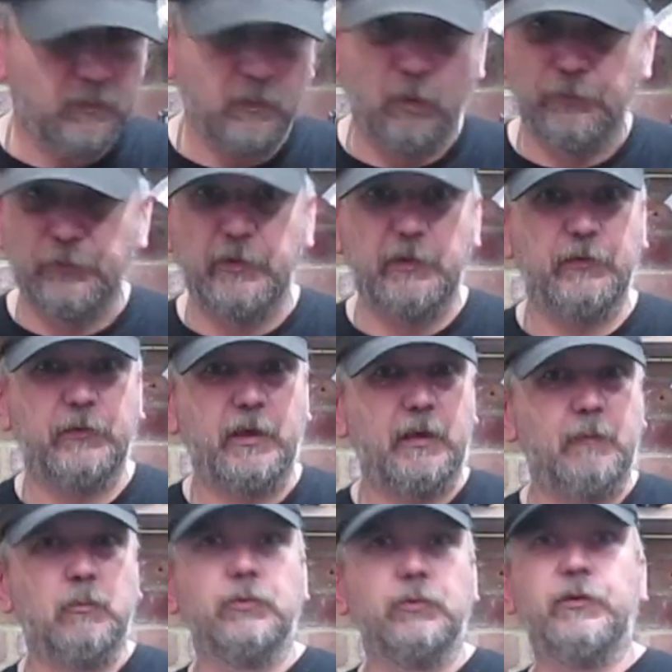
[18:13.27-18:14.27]
Obviously it's
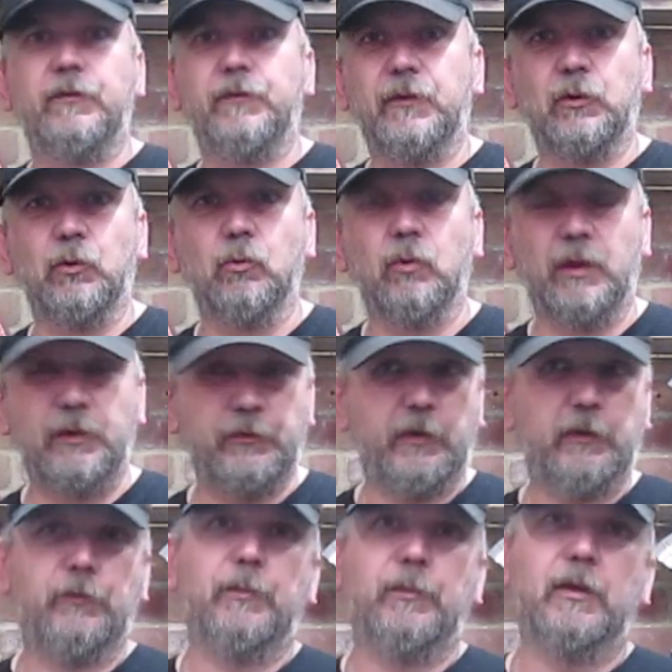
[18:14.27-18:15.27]
getting more difficult and
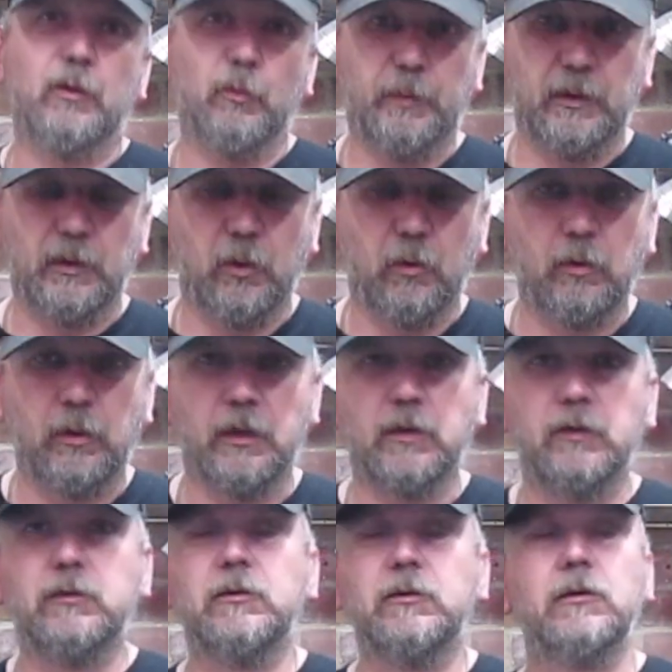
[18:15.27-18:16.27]
takes me a little bit
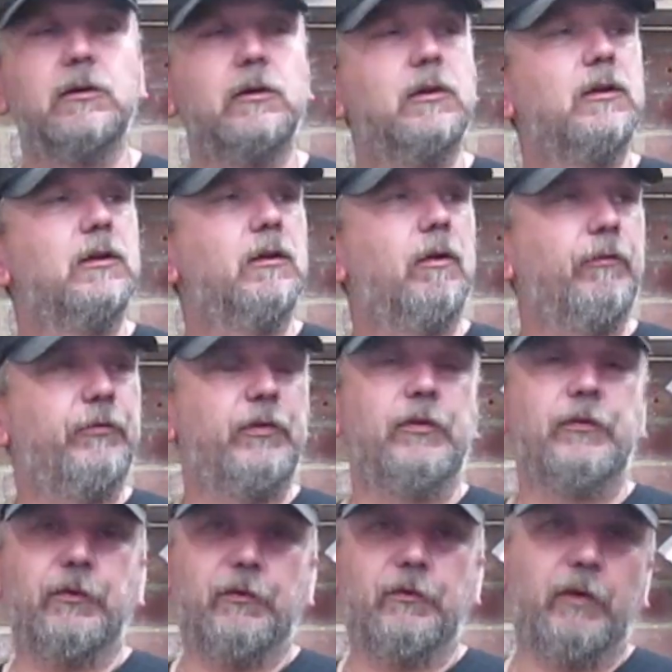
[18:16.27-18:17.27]
longer, obviously,
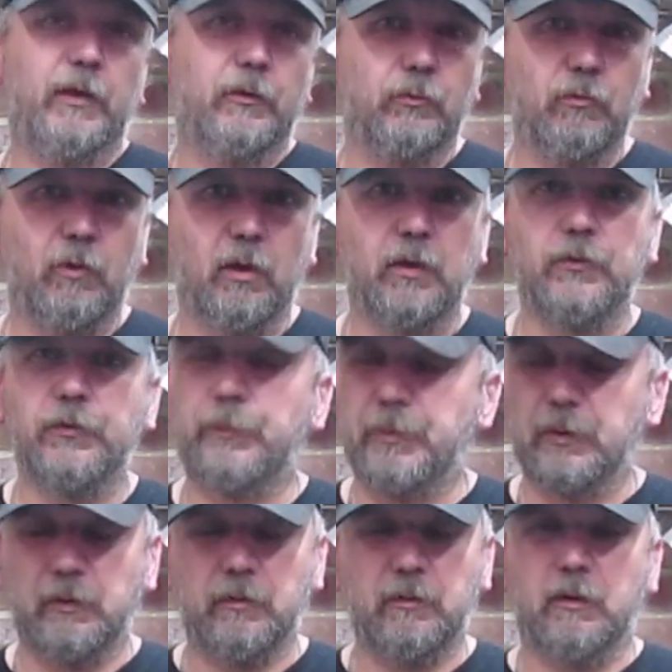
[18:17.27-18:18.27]
as the channel grows,
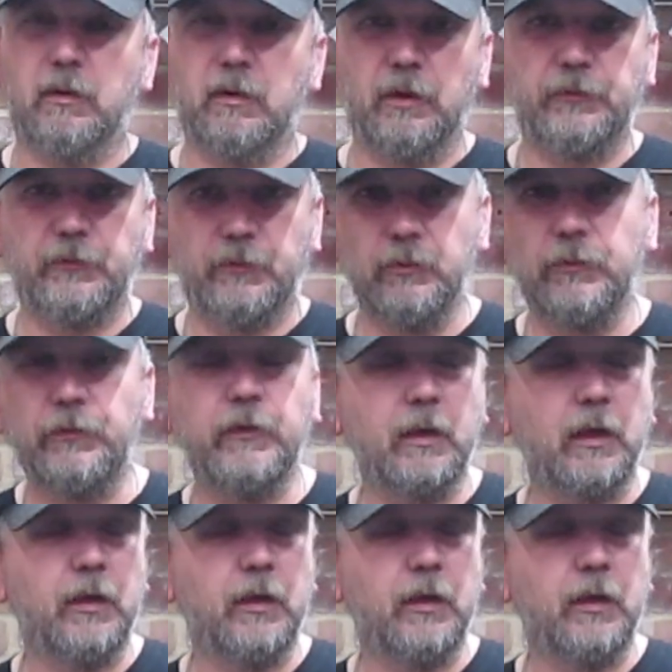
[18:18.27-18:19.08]
but I do still